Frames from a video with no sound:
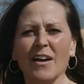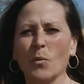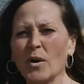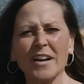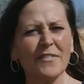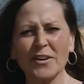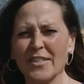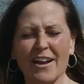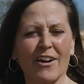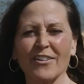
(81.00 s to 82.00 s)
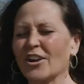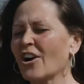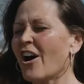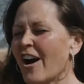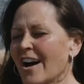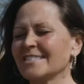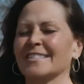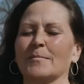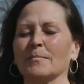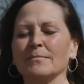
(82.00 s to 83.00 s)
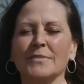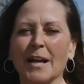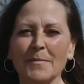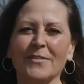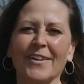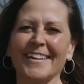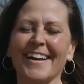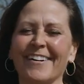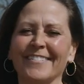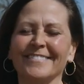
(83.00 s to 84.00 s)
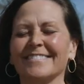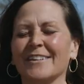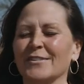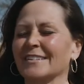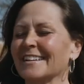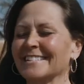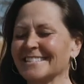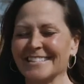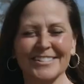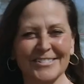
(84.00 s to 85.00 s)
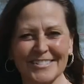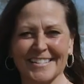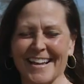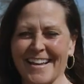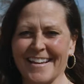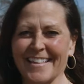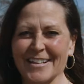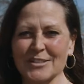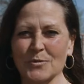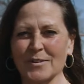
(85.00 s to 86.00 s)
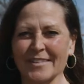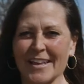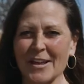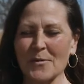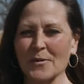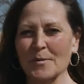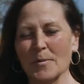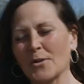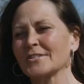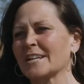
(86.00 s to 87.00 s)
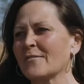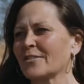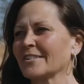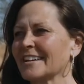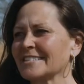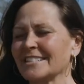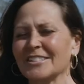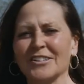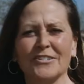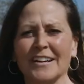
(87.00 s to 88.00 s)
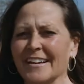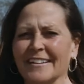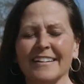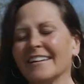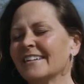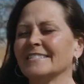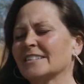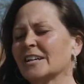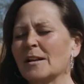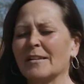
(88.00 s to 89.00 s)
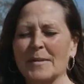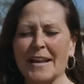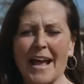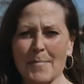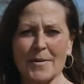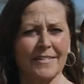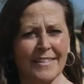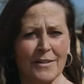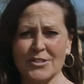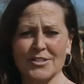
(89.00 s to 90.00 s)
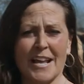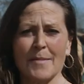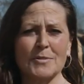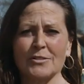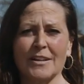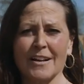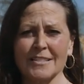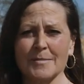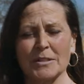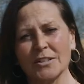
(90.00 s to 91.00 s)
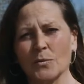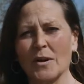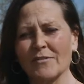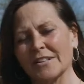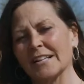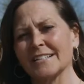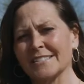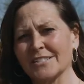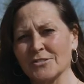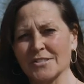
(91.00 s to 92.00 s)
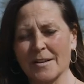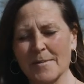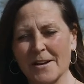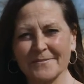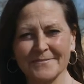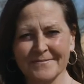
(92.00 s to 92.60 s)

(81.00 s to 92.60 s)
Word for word: Whatever they are, they're awesome. Come to find out, they're the Legacy 2s, and that's what they were the prototype for Legacy 2, and couldn't have been happier. They were just absolutely awesome and couldn't wait for the Legacy 2s to come out.